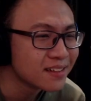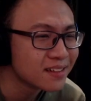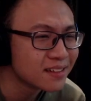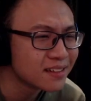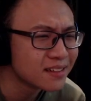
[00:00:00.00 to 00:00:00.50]

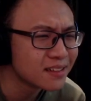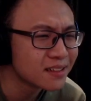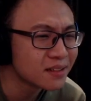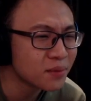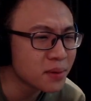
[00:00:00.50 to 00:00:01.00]

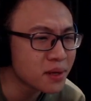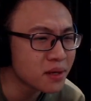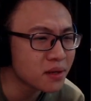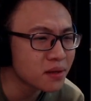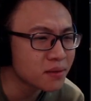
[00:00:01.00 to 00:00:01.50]
What am I...
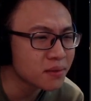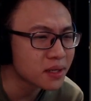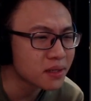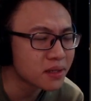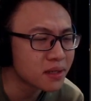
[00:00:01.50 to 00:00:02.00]

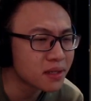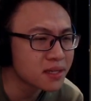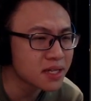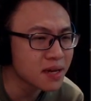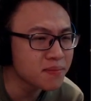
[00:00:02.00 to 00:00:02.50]
Wait.
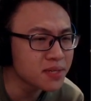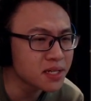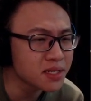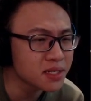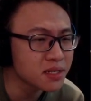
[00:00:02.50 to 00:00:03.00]
Does
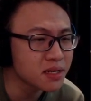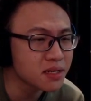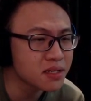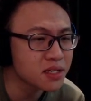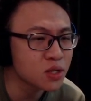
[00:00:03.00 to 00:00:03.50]
M6
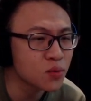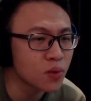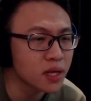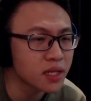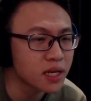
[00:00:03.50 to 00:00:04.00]
skill
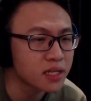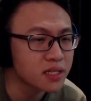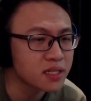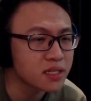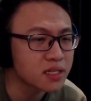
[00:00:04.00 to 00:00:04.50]
1 and
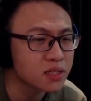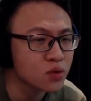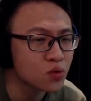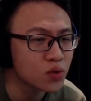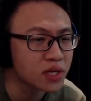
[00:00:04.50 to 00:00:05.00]

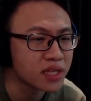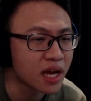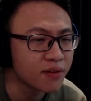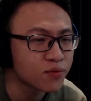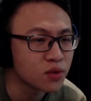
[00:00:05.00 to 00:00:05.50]
2
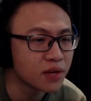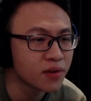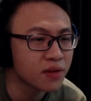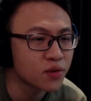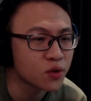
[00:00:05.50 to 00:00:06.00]
enough? You
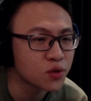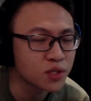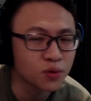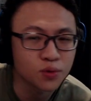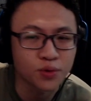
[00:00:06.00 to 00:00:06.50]
never ever use
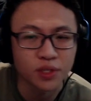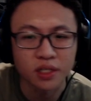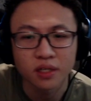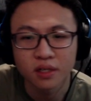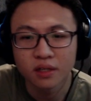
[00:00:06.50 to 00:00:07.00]
skill
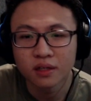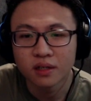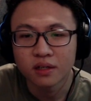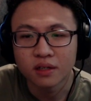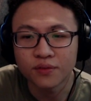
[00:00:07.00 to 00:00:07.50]
3.
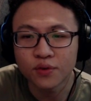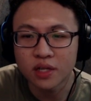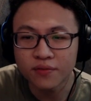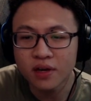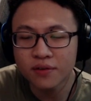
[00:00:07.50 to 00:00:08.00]
If you
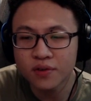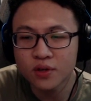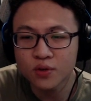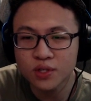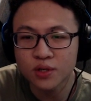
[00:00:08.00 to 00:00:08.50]
never ever
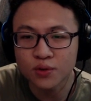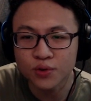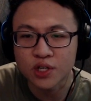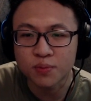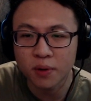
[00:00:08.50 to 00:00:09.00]
use skill
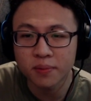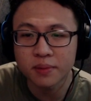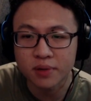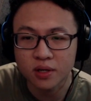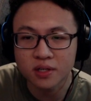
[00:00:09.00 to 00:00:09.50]
3, it's
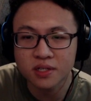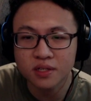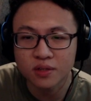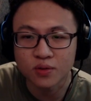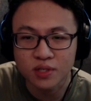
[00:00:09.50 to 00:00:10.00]
probably
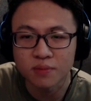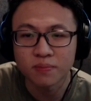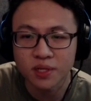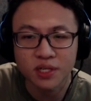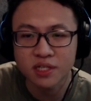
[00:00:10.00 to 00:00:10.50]
because you
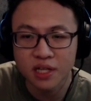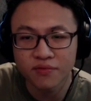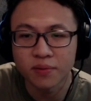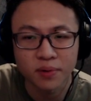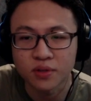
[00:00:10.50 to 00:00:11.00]
simply just
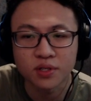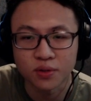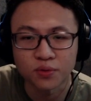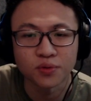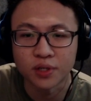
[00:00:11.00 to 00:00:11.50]
never built
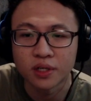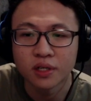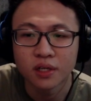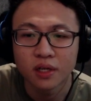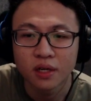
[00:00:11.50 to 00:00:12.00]
skill 3.
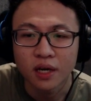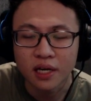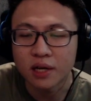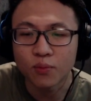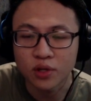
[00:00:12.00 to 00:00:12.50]

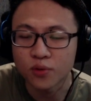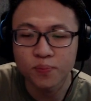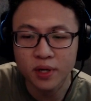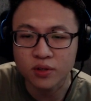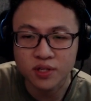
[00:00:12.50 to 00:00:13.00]
And then when you
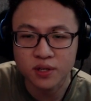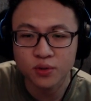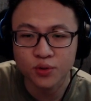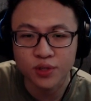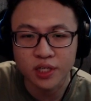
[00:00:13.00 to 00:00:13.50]
build
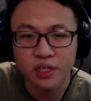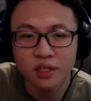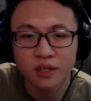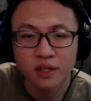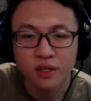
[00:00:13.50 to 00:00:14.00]
skill 3,
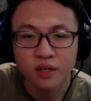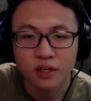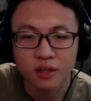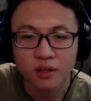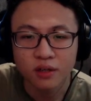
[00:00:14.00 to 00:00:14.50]

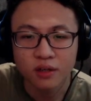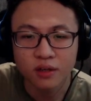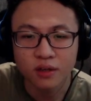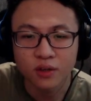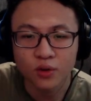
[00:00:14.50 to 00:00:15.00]

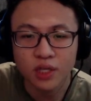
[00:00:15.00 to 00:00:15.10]
you